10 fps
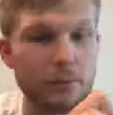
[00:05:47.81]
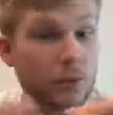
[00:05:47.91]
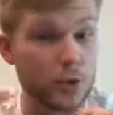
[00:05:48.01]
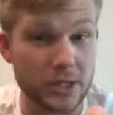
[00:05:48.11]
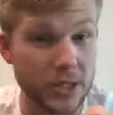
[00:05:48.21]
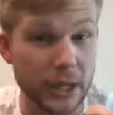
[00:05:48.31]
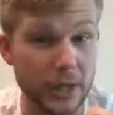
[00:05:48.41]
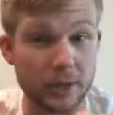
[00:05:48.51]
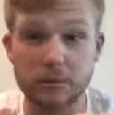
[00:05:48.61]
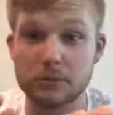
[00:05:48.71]
Just
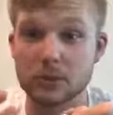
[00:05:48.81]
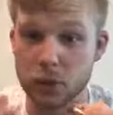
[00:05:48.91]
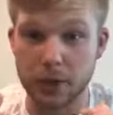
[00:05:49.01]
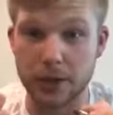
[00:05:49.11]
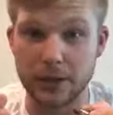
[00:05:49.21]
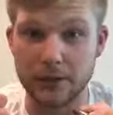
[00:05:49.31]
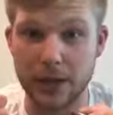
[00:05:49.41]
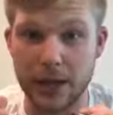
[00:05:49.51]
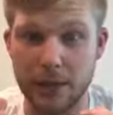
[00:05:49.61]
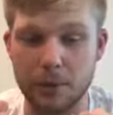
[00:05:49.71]
like good
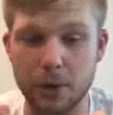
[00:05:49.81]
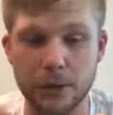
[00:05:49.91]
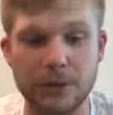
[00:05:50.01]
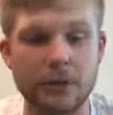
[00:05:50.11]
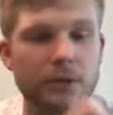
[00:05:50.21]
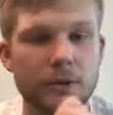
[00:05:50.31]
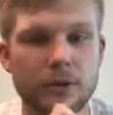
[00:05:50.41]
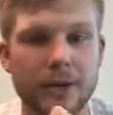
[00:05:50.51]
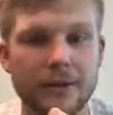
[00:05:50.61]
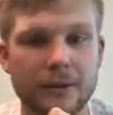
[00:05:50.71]
hunting ammo, what these are
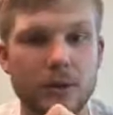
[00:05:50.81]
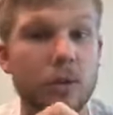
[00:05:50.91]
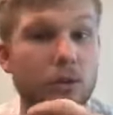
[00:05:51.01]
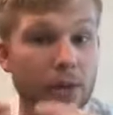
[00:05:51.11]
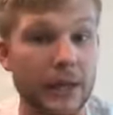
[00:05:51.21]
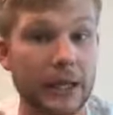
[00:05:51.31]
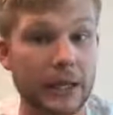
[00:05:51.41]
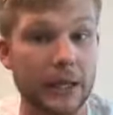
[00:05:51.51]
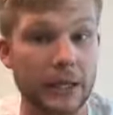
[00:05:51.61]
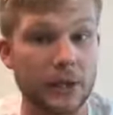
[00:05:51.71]
designed to do is when they
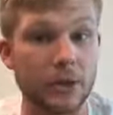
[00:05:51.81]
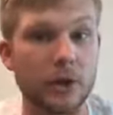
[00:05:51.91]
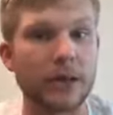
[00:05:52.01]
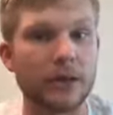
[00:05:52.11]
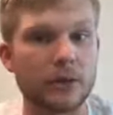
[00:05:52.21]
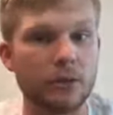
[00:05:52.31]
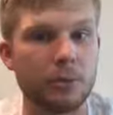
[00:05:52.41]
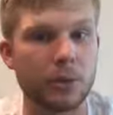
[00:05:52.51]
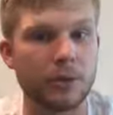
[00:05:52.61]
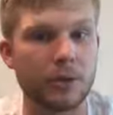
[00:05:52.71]
hit a target, they're
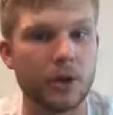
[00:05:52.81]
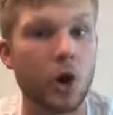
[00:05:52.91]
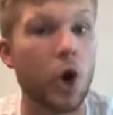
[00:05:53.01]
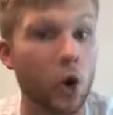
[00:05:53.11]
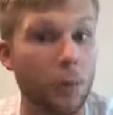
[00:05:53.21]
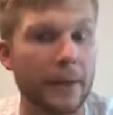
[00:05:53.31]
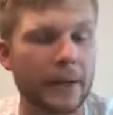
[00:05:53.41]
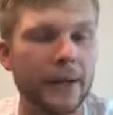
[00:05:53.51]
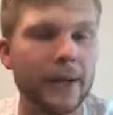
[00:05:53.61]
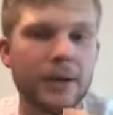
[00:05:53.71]
supposed to open
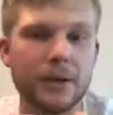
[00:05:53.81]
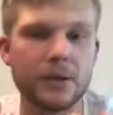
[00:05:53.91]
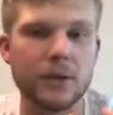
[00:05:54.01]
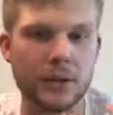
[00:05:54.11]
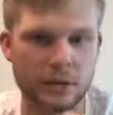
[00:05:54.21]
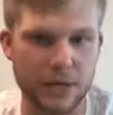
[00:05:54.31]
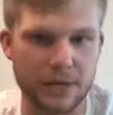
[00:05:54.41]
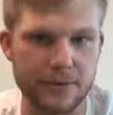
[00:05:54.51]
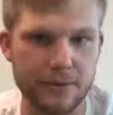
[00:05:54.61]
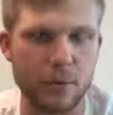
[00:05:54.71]
so that they
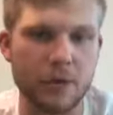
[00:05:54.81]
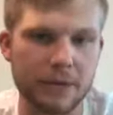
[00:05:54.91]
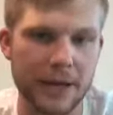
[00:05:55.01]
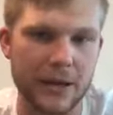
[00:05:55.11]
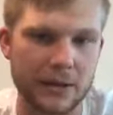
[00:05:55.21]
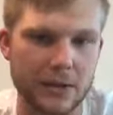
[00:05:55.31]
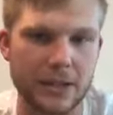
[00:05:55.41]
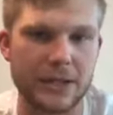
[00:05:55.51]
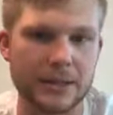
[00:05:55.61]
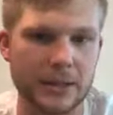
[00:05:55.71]
transfer more of the
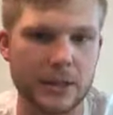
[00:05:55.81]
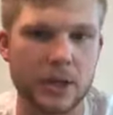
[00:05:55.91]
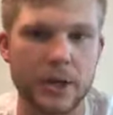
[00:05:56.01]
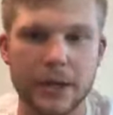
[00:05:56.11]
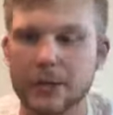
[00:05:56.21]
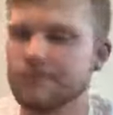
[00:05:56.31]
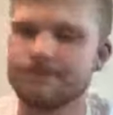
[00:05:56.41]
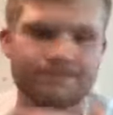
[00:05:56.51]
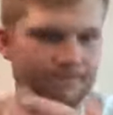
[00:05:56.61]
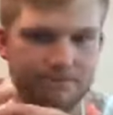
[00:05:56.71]
energy into the target.
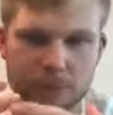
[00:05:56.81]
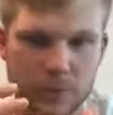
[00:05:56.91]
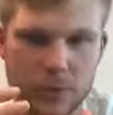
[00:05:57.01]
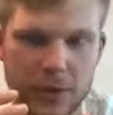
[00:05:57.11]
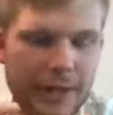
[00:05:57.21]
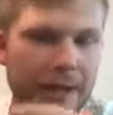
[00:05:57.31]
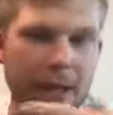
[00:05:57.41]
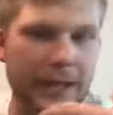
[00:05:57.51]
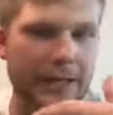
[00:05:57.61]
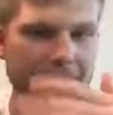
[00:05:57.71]
So again,
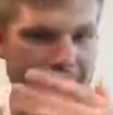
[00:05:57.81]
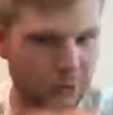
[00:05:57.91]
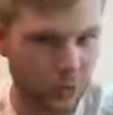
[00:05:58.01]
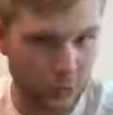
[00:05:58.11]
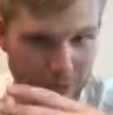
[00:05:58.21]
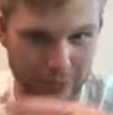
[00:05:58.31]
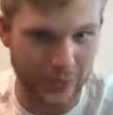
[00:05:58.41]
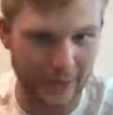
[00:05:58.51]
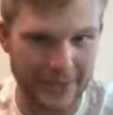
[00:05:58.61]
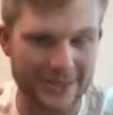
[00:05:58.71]
not getting too
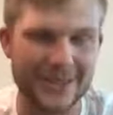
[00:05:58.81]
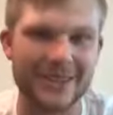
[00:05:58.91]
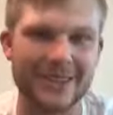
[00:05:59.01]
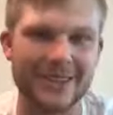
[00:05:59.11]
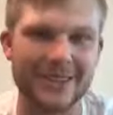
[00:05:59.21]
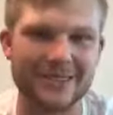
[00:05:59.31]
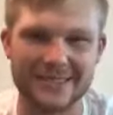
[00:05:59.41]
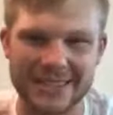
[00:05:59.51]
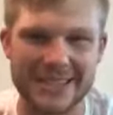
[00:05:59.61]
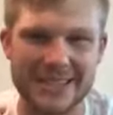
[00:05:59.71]
far into
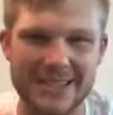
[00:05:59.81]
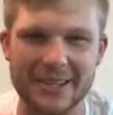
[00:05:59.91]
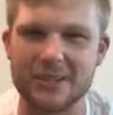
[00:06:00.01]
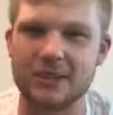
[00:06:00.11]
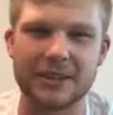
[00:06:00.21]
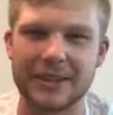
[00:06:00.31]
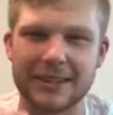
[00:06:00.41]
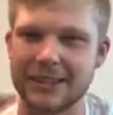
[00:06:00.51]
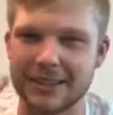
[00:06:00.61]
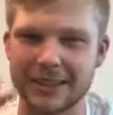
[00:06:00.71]
the details of it
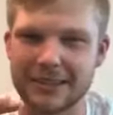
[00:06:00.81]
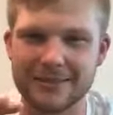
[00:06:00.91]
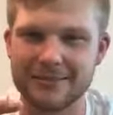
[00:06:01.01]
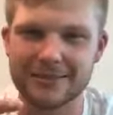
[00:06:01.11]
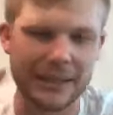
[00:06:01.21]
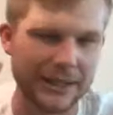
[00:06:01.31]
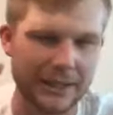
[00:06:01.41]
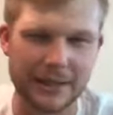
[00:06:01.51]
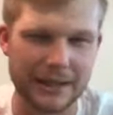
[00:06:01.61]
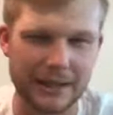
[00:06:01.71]
and the
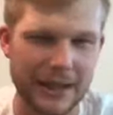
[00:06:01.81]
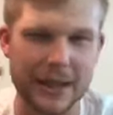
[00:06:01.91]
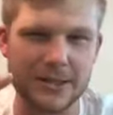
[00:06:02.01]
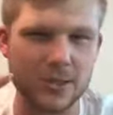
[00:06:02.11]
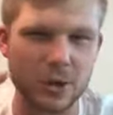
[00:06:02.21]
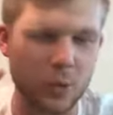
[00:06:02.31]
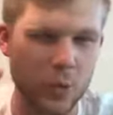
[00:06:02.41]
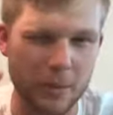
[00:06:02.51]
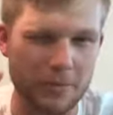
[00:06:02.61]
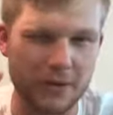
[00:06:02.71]
not so warm